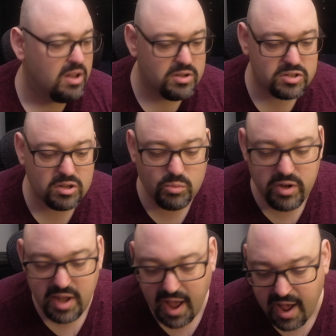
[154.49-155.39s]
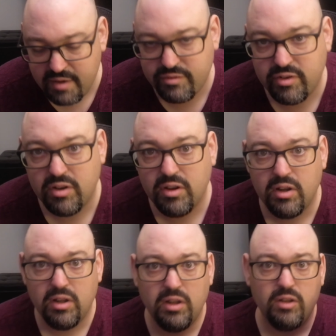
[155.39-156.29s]
So we have
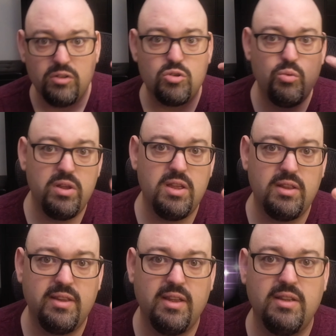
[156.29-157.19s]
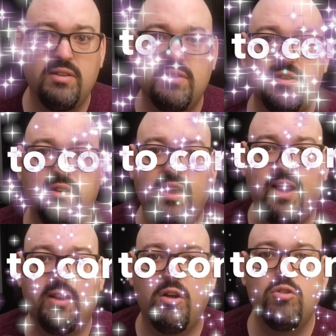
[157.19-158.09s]
three things
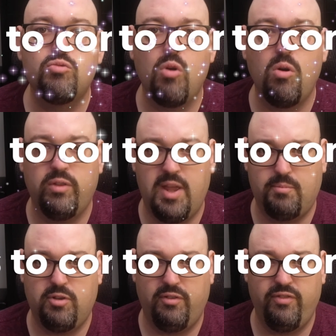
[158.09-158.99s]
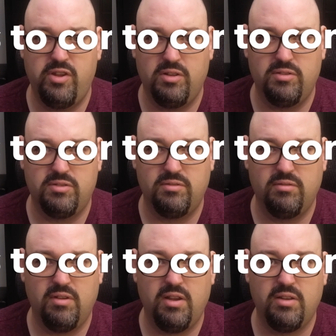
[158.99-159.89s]
that control depth of fields,
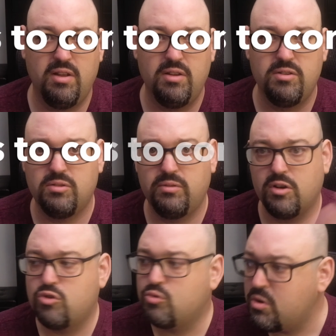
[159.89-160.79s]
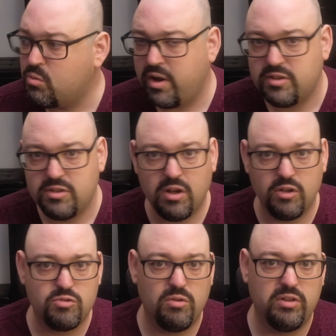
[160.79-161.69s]
right? So there are three ways to
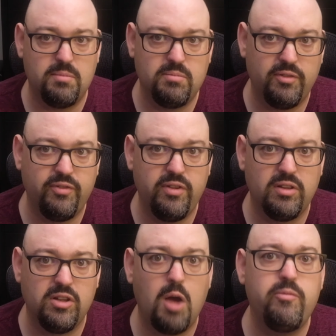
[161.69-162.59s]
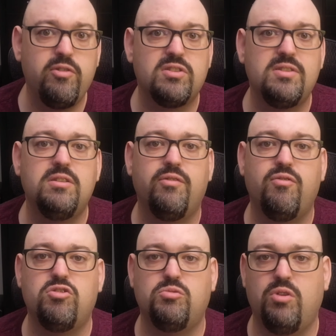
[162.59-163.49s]
control depth of field. Obviously, the
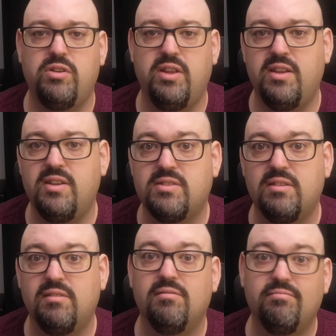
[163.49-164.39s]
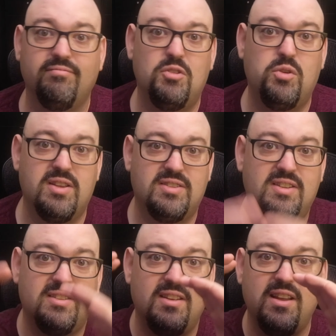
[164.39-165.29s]
first one is, you guessed
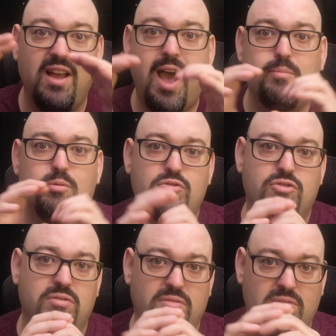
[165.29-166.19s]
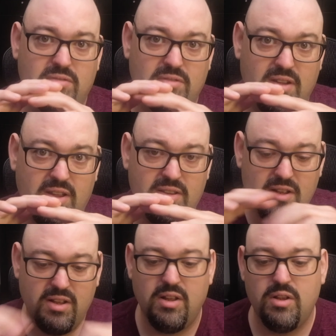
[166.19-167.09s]
it, aperture, right?
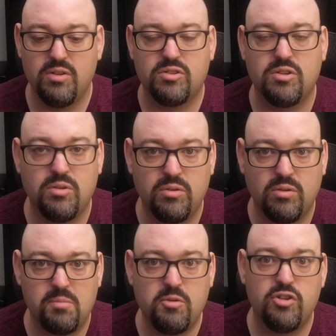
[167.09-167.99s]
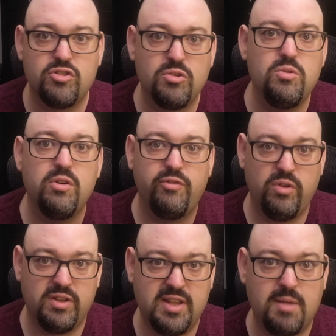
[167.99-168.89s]
So I'm going to show you a few
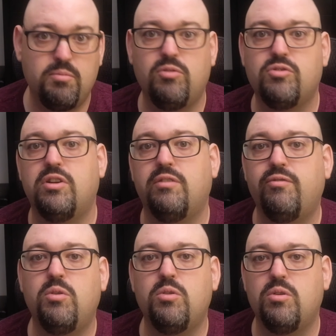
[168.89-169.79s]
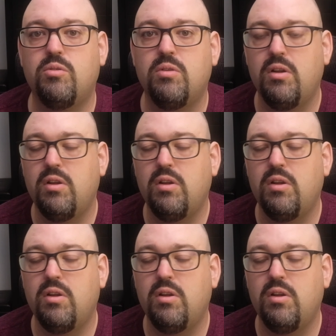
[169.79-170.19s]
examples of photo.